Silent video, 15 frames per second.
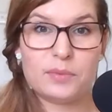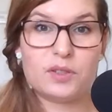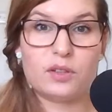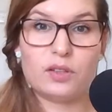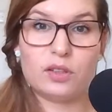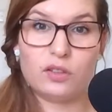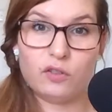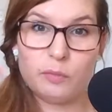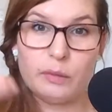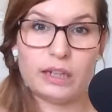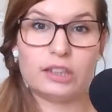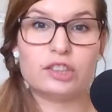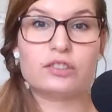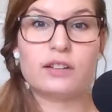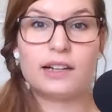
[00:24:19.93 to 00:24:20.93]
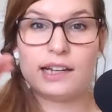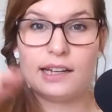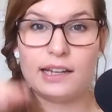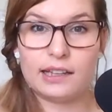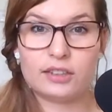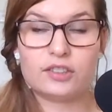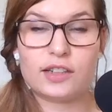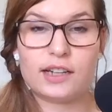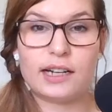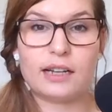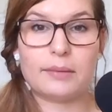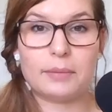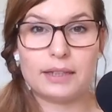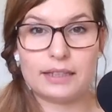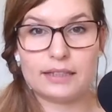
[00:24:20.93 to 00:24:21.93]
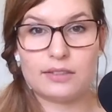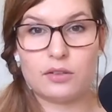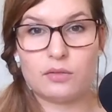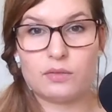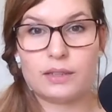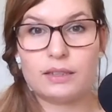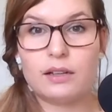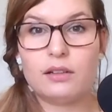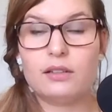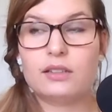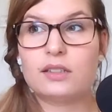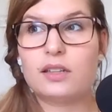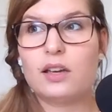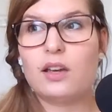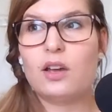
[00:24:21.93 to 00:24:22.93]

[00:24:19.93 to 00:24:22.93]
so that you've been trying and trying but there's no results,